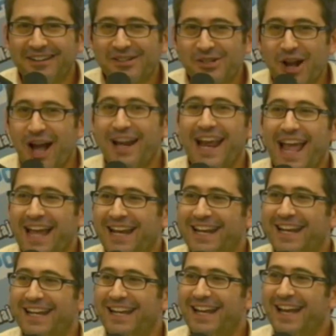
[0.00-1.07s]
Sean
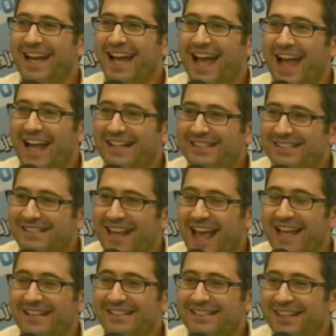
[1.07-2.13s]
Hannity and
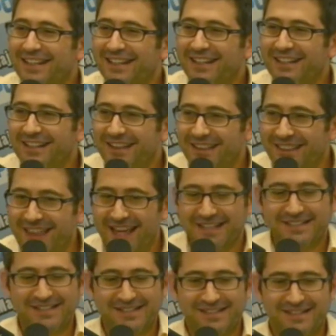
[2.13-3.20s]
says
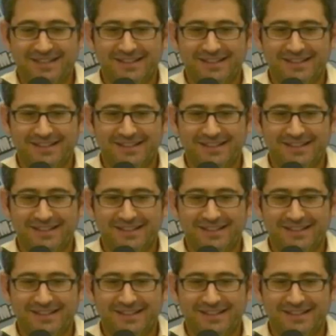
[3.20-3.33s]
this.